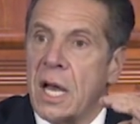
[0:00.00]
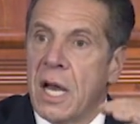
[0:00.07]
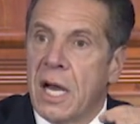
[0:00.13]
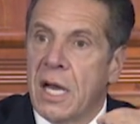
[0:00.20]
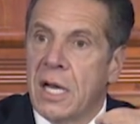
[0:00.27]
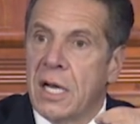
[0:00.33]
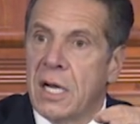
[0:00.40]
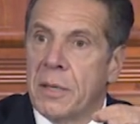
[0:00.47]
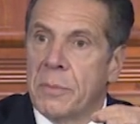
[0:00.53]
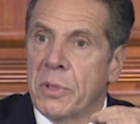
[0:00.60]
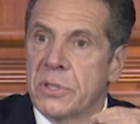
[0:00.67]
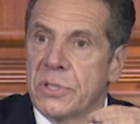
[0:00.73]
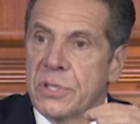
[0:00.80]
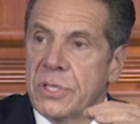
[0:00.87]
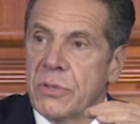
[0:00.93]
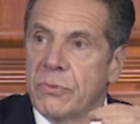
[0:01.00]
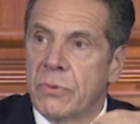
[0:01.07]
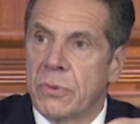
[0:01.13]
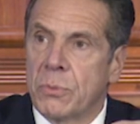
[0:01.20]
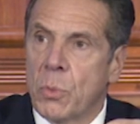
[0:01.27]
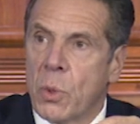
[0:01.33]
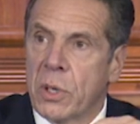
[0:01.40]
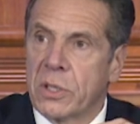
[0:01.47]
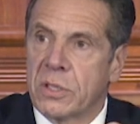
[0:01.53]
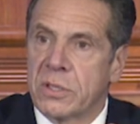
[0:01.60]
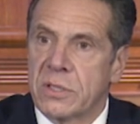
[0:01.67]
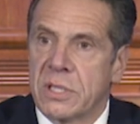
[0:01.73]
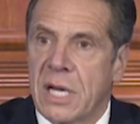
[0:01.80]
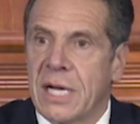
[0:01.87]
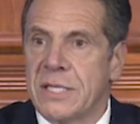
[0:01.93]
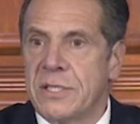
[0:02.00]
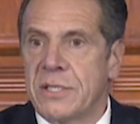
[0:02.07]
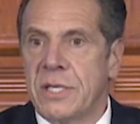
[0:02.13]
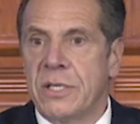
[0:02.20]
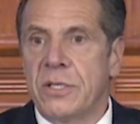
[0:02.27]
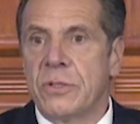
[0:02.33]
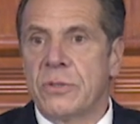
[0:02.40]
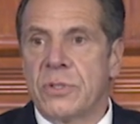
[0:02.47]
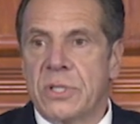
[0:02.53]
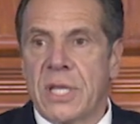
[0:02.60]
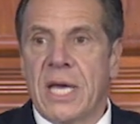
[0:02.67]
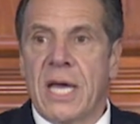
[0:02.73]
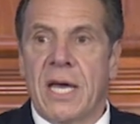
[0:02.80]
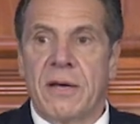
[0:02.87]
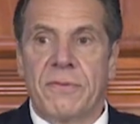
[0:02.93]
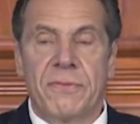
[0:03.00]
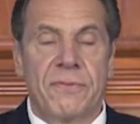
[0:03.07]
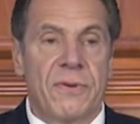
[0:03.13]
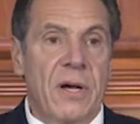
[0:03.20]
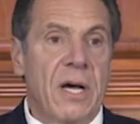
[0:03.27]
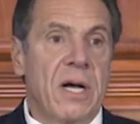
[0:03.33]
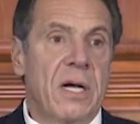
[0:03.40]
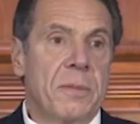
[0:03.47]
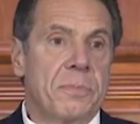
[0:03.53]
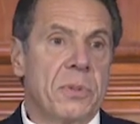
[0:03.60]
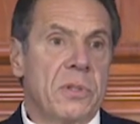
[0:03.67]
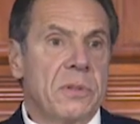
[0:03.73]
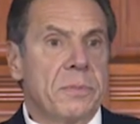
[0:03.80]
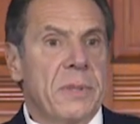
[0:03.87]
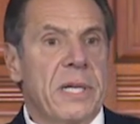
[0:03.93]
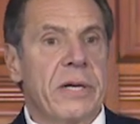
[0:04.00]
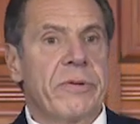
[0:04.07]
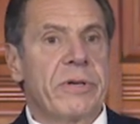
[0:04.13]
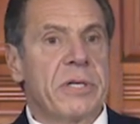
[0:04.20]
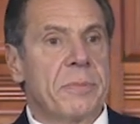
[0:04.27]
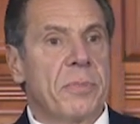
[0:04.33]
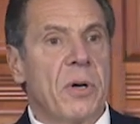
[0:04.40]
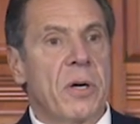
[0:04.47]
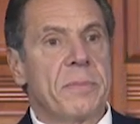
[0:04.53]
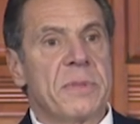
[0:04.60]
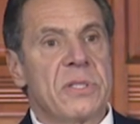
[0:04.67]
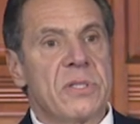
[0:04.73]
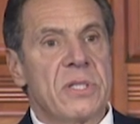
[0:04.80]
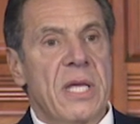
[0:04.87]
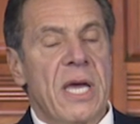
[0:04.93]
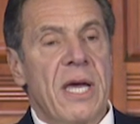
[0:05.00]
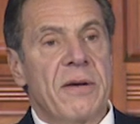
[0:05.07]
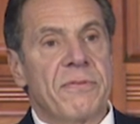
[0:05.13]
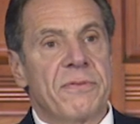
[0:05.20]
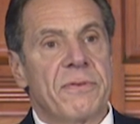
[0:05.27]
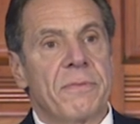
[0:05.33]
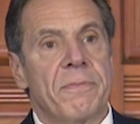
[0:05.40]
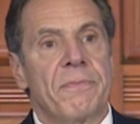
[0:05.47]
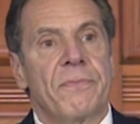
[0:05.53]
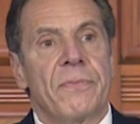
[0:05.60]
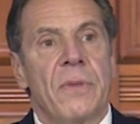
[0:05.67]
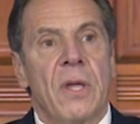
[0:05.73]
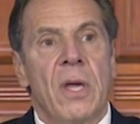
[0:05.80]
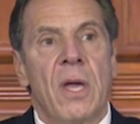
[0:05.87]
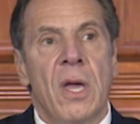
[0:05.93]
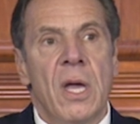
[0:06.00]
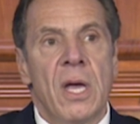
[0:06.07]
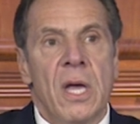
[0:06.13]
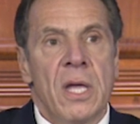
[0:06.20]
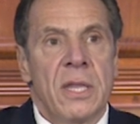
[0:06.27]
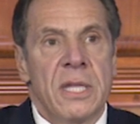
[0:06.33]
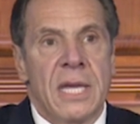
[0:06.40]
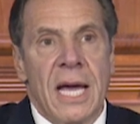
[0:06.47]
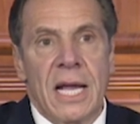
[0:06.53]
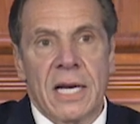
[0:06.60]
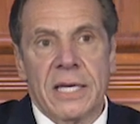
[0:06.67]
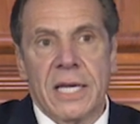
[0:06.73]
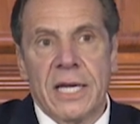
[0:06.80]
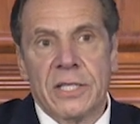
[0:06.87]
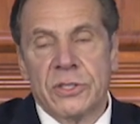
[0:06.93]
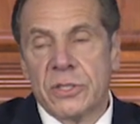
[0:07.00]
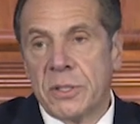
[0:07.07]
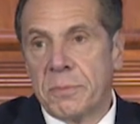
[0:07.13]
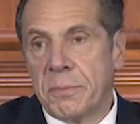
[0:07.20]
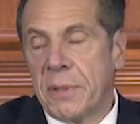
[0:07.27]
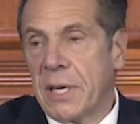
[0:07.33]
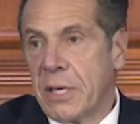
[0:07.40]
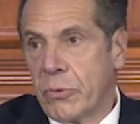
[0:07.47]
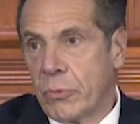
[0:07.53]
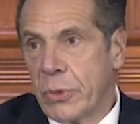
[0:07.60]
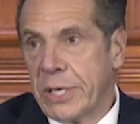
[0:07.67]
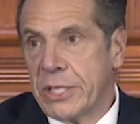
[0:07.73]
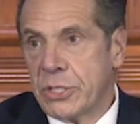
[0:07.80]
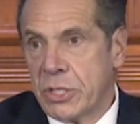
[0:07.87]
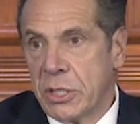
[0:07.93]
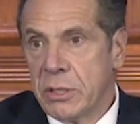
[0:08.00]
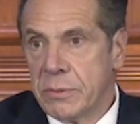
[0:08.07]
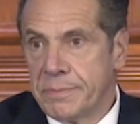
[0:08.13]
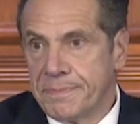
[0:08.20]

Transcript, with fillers: Uh, emergency room workers, ICU staff, uh, pulmonary department staff. The allocation by region,